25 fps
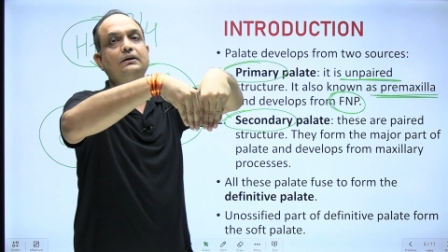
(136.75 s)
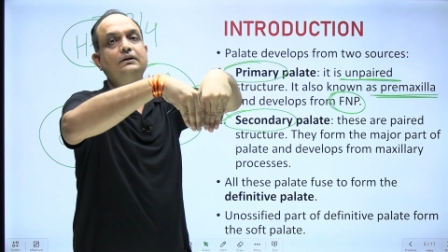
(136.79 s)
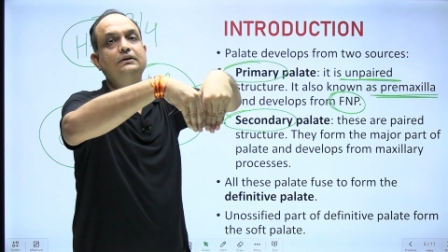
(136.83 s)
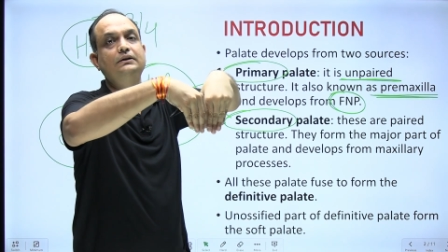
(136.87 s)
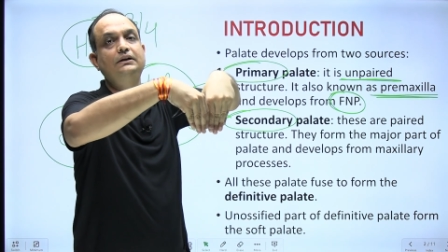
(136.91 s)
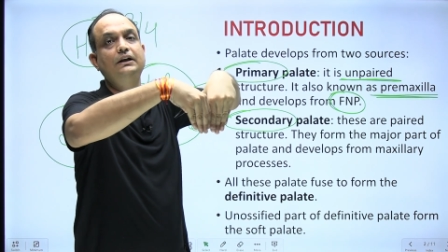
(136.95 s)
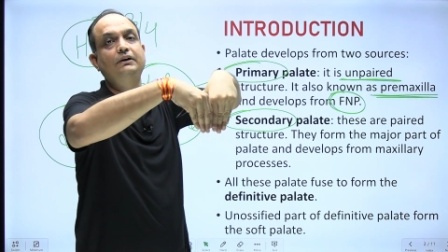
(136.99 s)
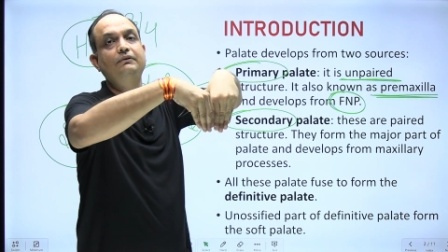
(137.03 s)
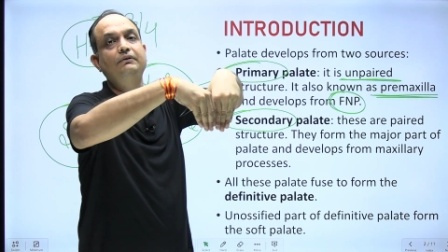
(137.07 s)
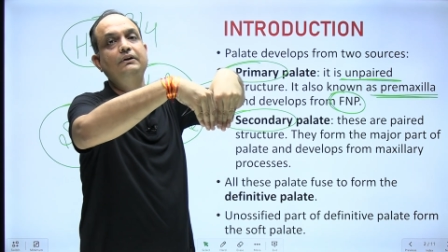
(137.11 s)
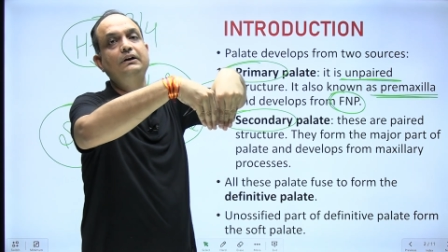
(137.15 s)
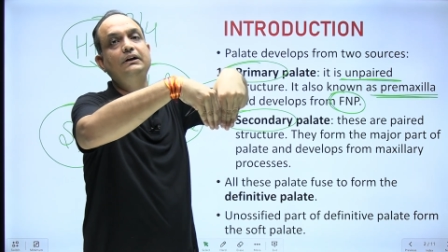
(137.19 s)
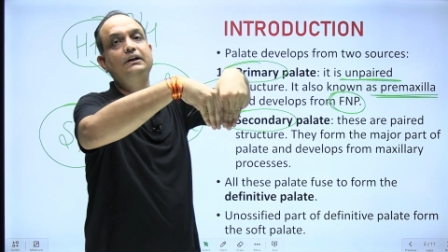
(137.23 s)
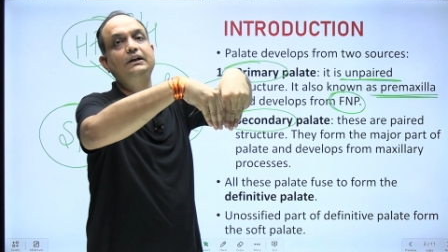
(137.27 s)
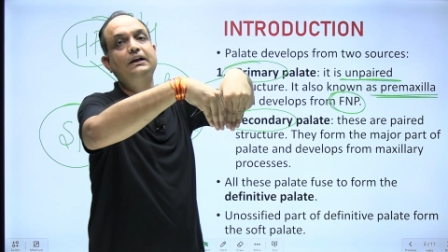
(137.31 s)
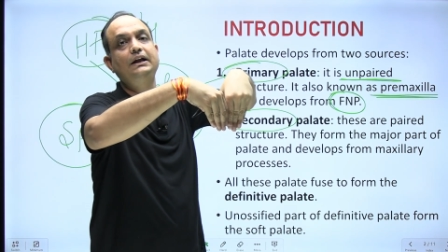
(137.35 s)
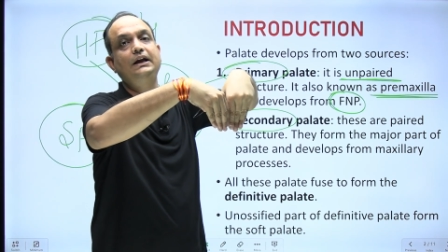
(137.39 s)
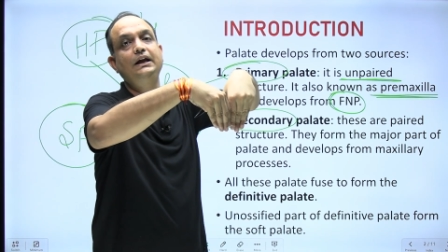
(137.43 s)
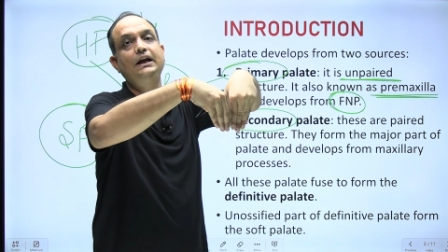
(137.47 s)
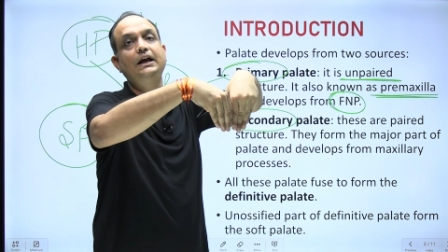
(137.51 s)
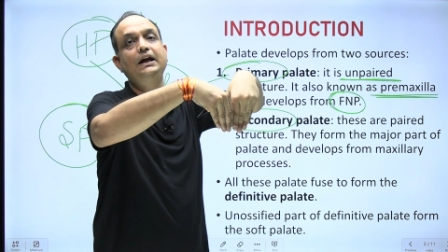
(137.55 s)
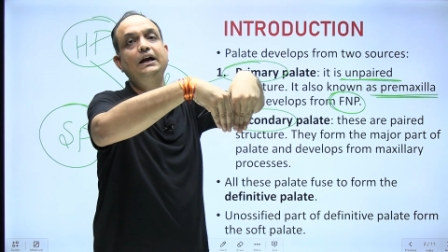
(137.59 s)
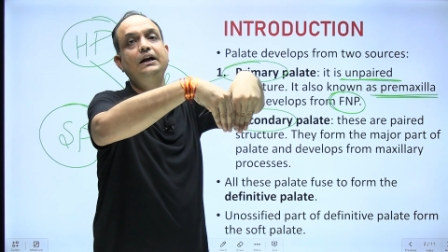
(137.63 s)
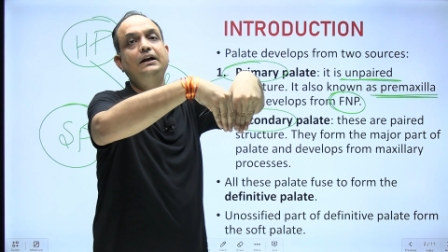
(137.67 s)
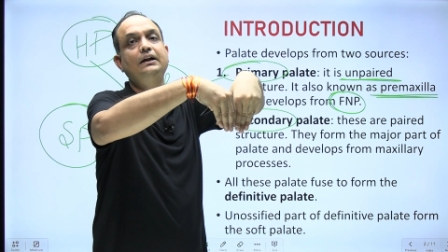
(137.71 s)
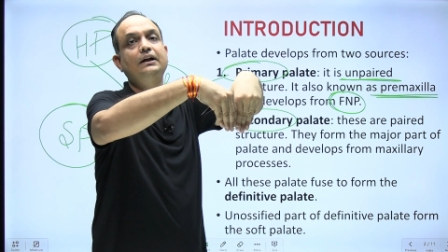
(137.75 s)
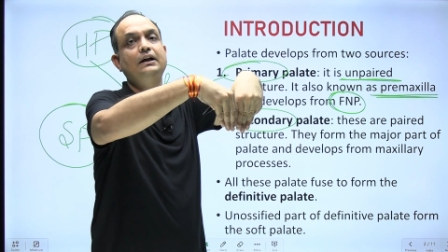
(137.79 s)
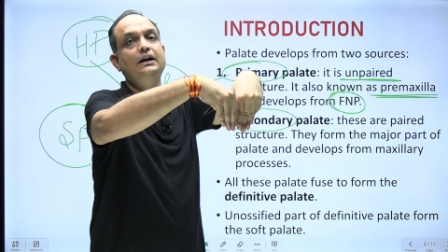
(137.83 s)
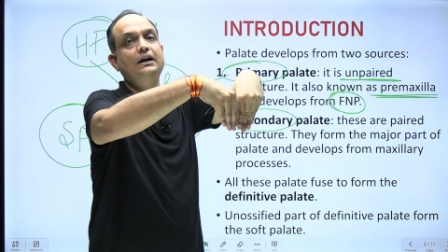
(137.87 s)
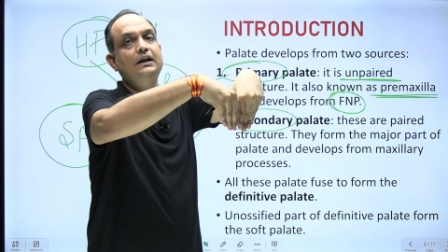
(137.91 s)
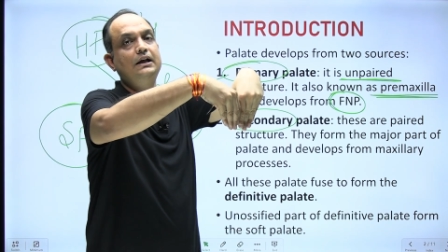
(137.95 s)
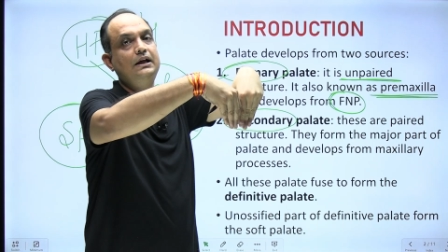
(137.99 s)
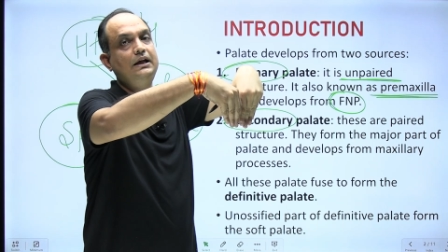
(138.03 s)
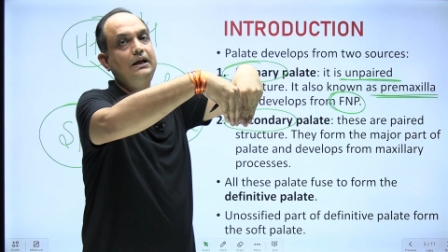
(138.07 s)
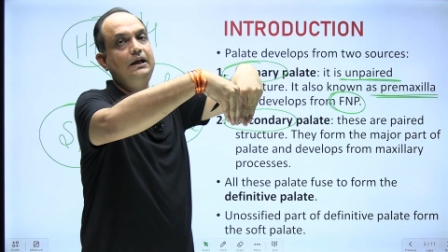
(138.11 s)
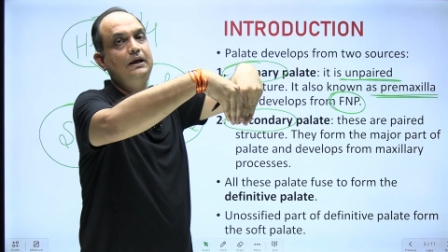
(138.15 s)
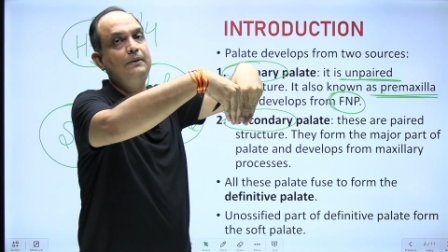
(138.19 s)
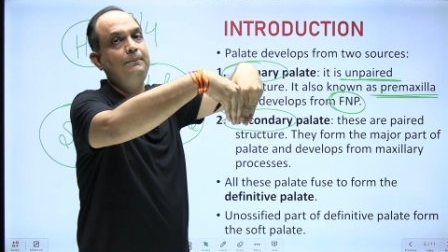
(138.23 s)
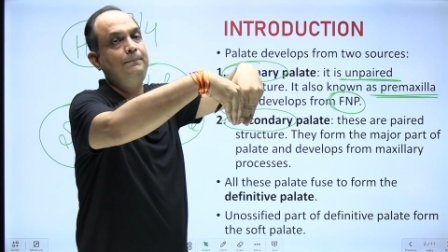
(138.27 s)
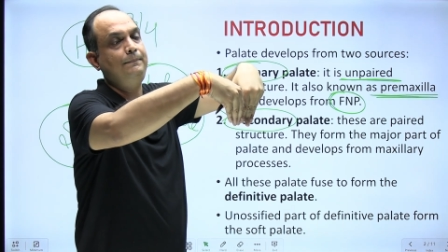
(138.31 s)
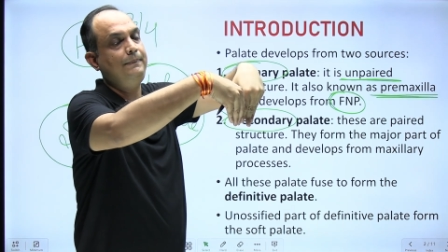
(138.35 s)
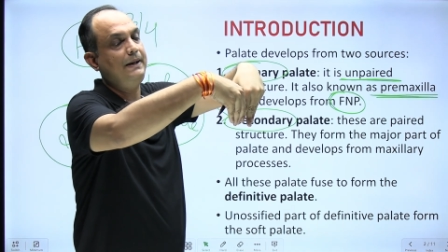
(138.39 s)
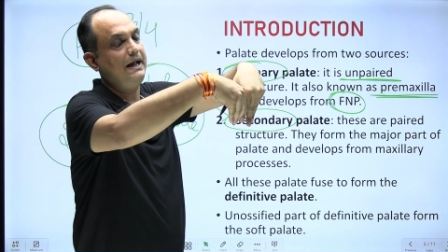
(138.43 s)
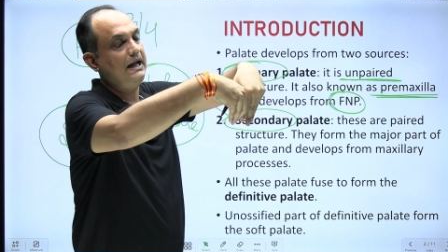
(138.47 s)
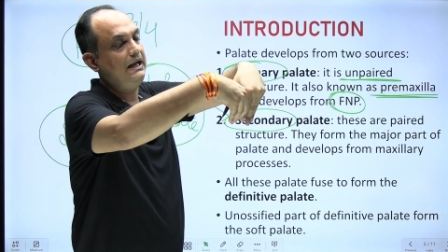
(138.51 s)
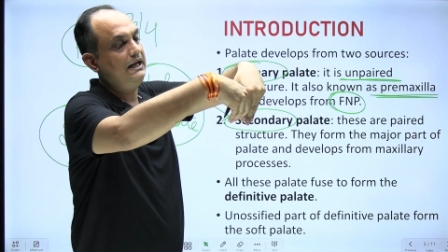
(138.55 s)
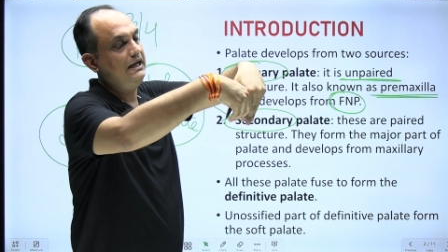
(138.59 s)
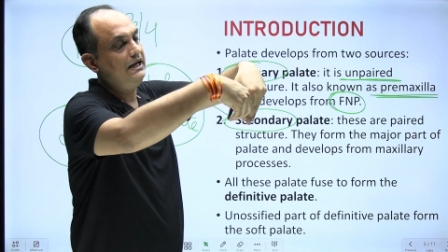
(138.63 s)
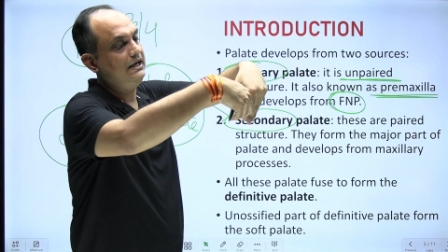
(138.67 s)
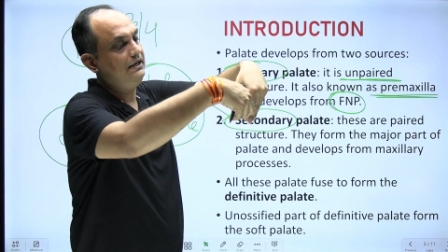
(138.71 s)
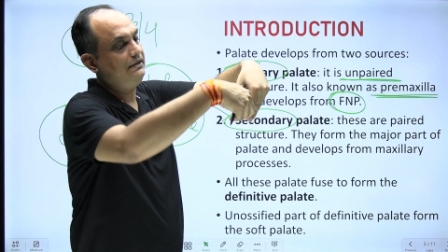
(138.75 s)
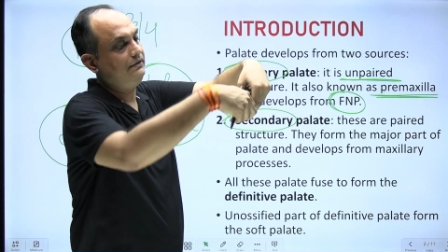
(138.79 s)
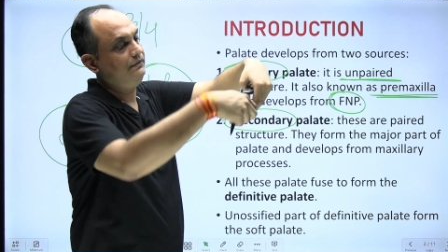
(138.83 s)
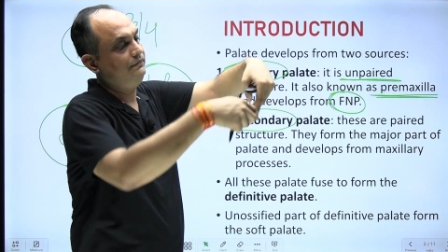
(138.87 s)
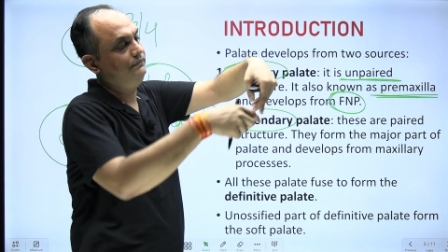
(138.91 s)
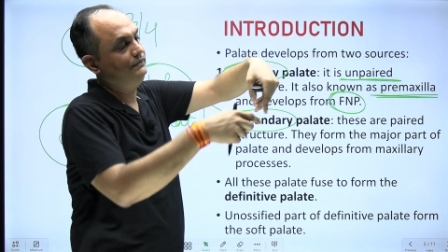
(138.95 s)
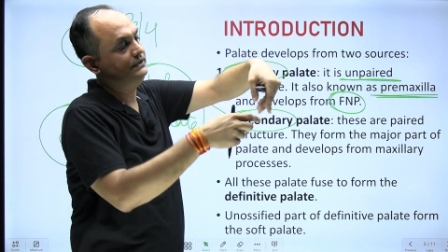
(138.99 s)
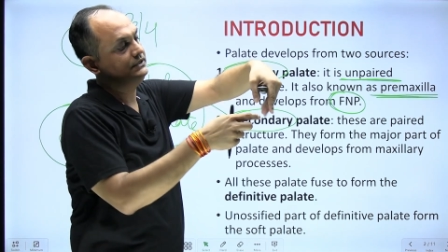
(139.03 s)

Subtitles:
they will create a palate